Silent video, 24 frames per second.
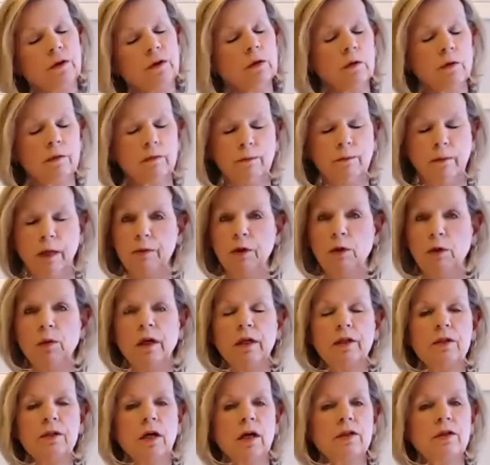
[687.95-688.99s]
you'll maybe want
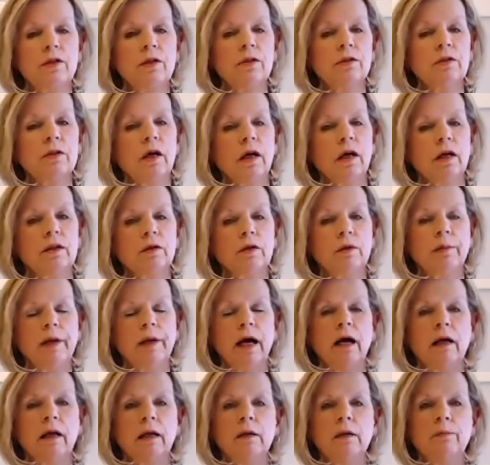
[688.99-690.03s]
to talk to your doctor
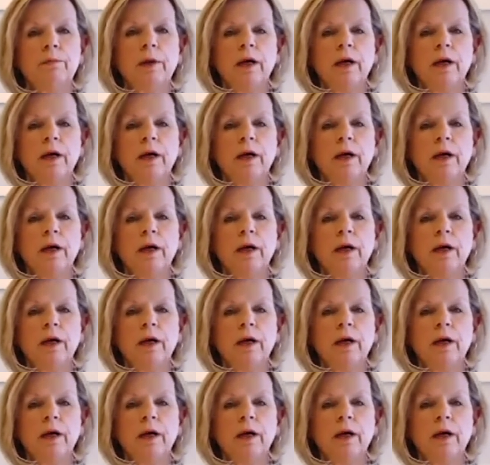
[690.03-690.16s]
about it.